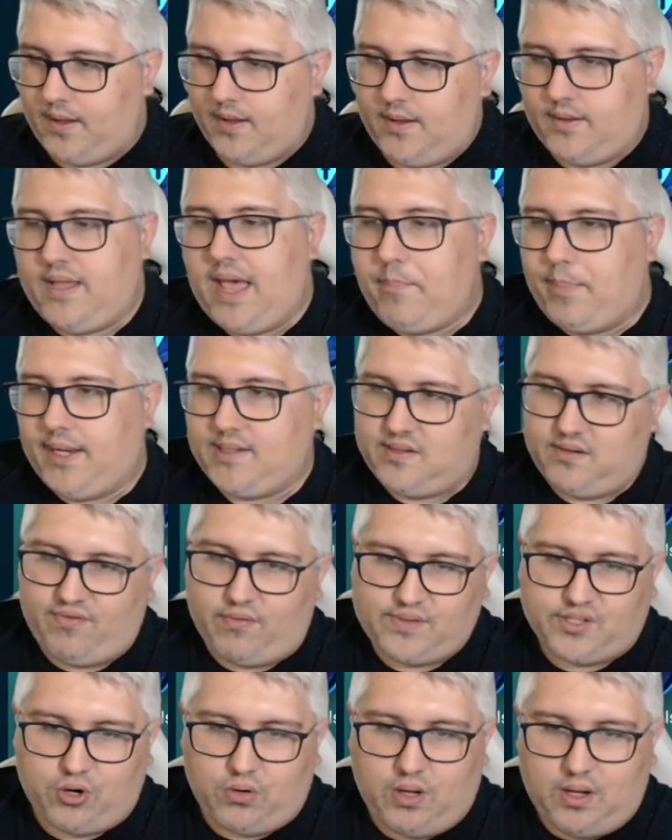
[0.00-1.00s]
The epics
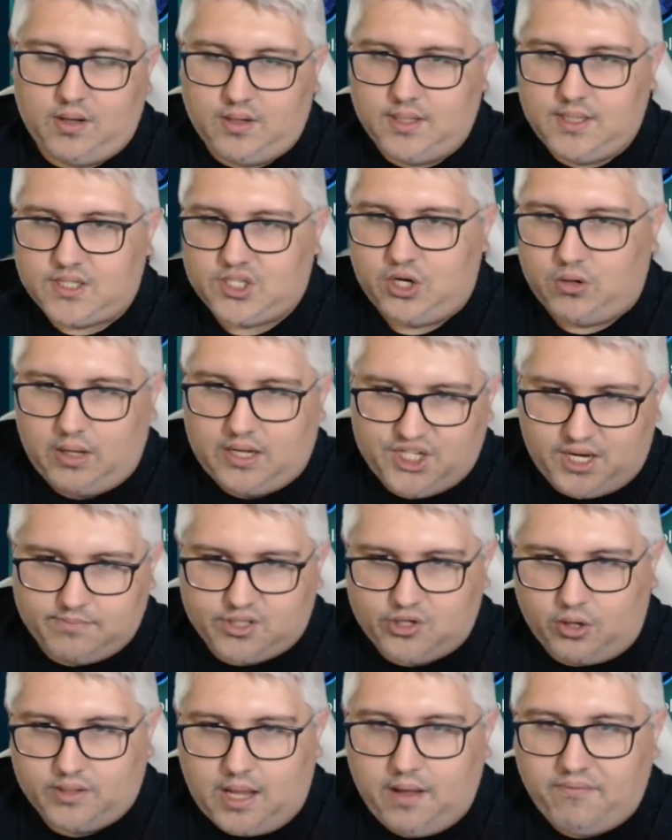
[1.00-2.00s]
from Circular. Circular
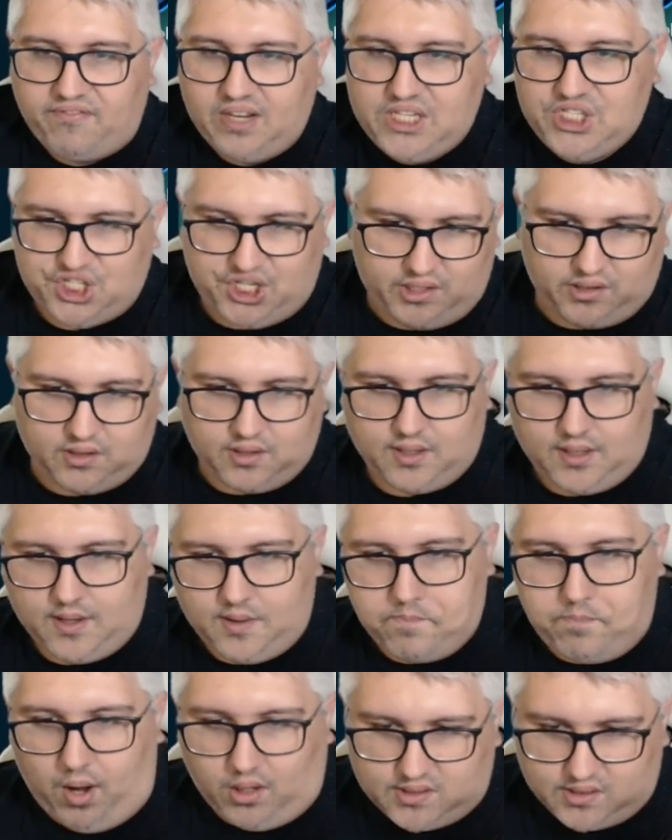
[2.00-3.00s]
Gemstone, Unflinching.
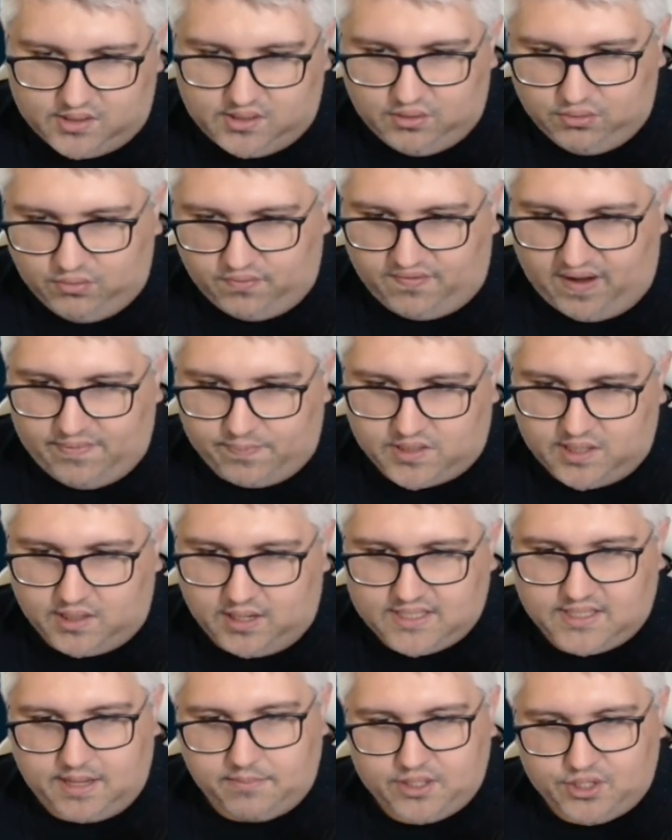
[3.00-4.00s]
Bosses deal 5%
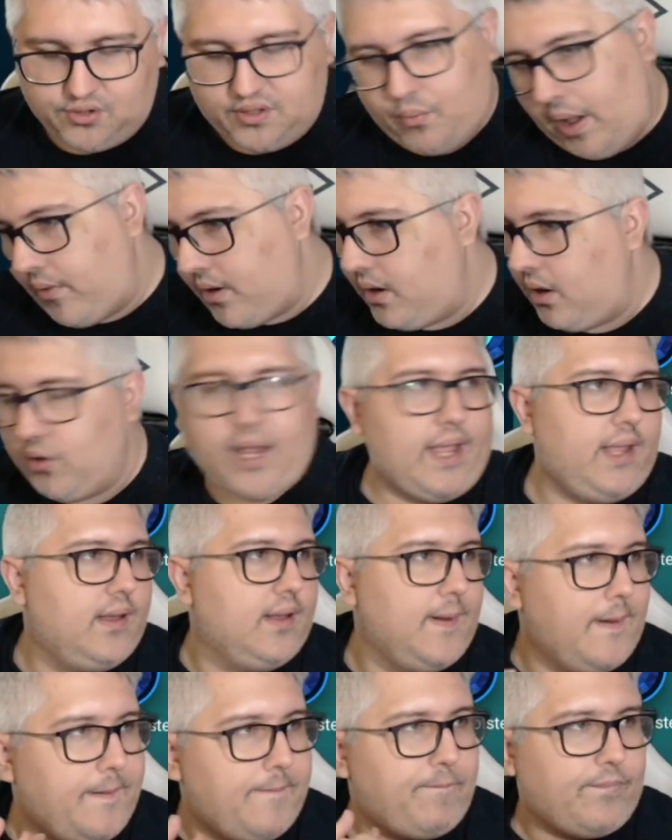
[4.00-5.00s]
less damage to the wearer. Okay,
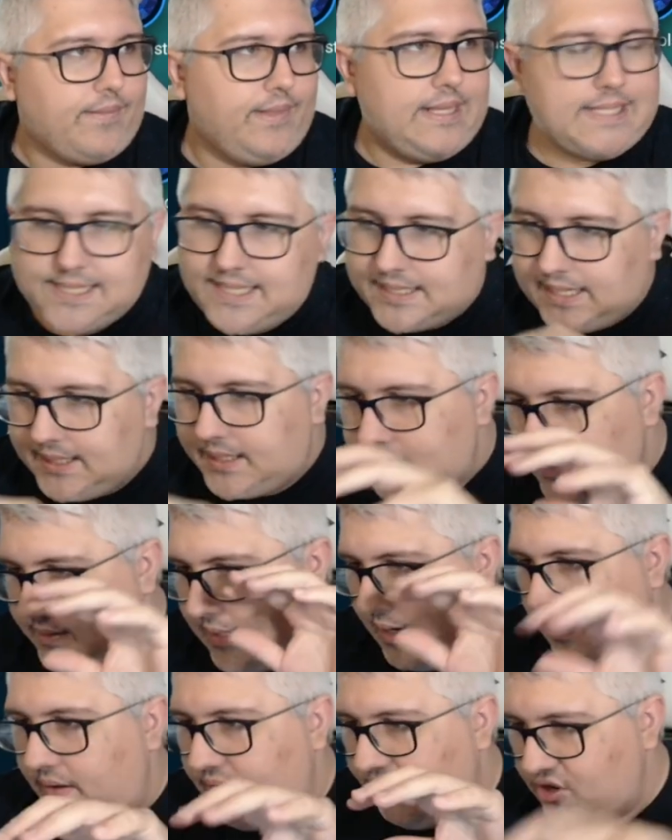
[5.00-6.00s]
this is the
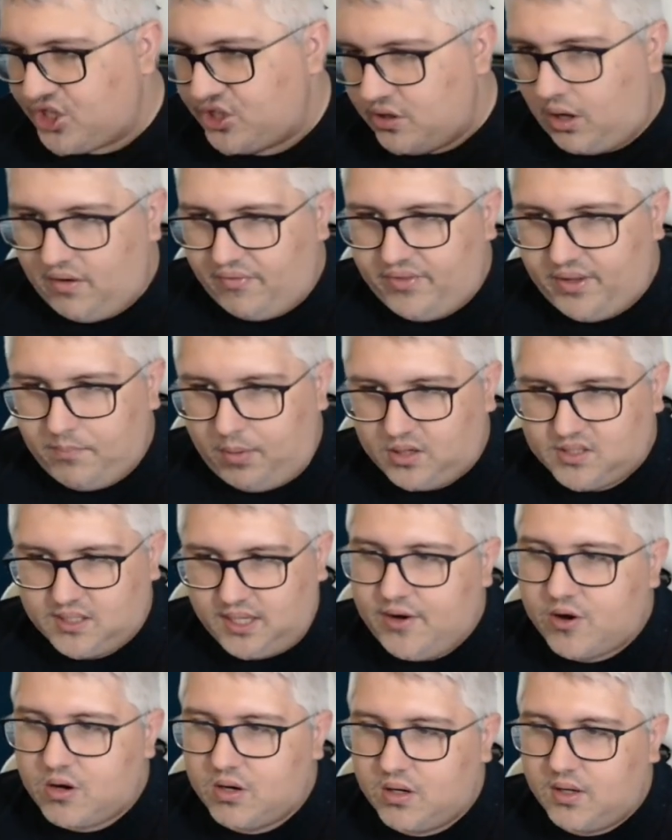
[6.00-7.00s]
tank version of the boss
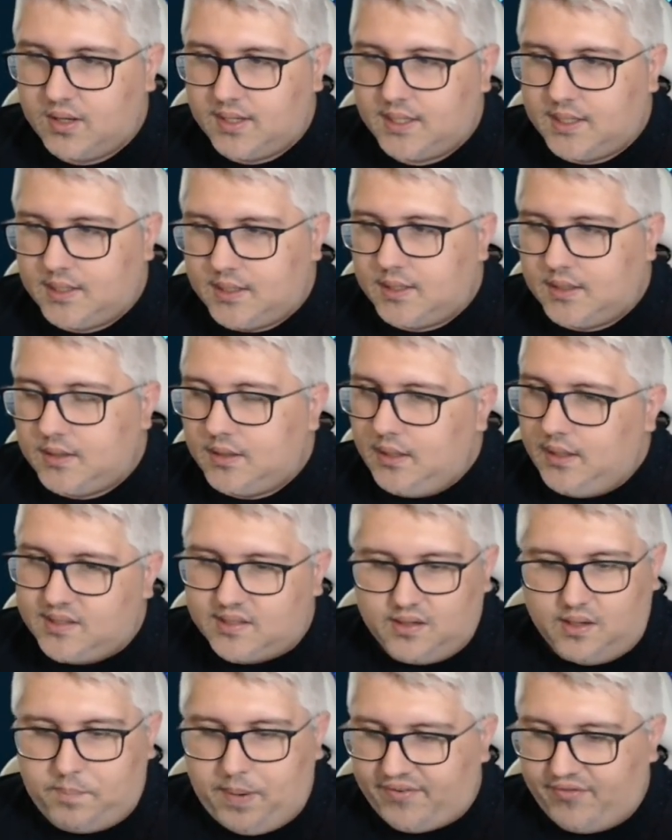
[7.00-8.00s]
layer.
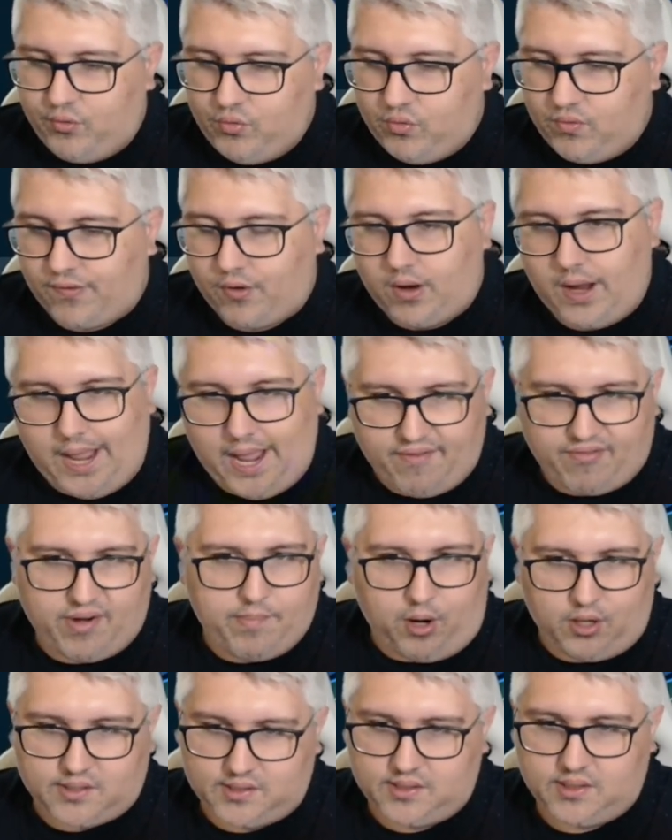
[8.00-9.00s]
It's impactful for every
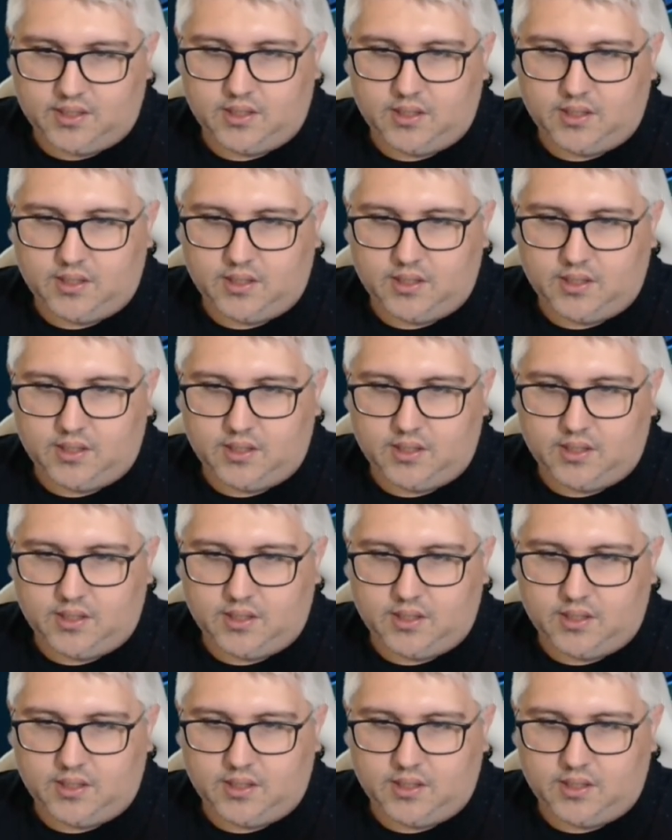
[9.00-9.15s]
boss.